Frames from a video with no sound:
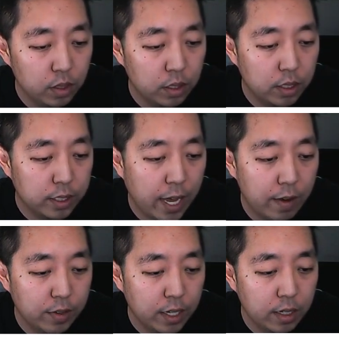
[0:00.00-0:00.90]

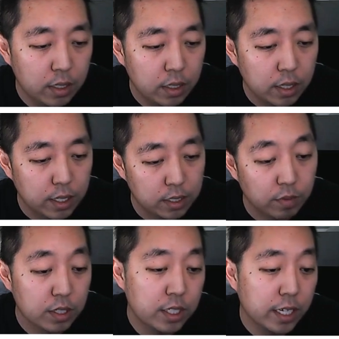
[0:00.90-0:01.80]
Concavity is if
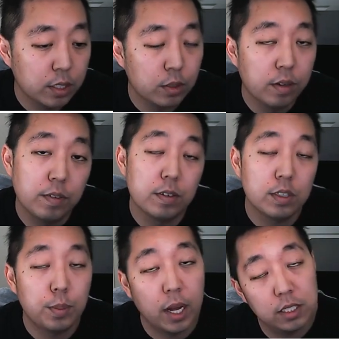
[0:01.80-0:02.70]
the second derivative
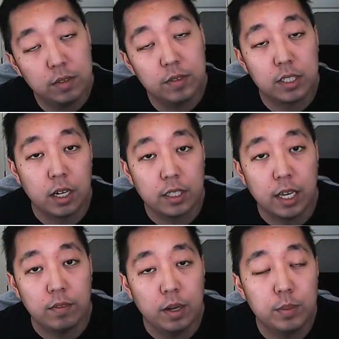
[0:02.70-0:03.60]
is positive, it's
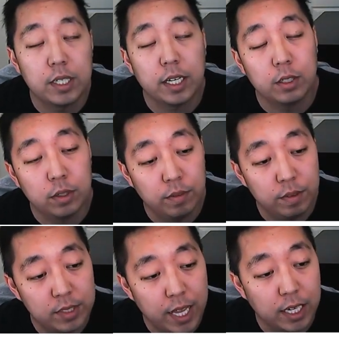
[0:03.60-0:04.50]
concave up. Second
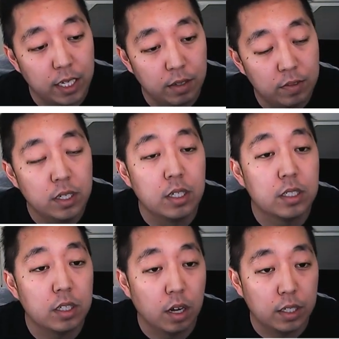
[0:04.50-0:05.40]
derivative negative,
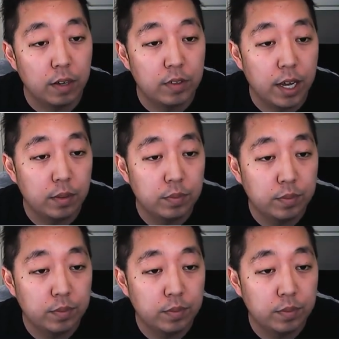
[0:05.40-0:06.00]
it's concave down.